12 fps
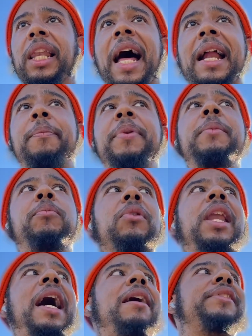A lot of
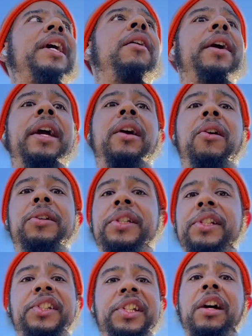people's lives out here are
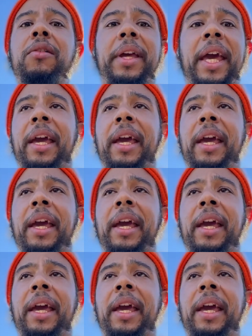just shell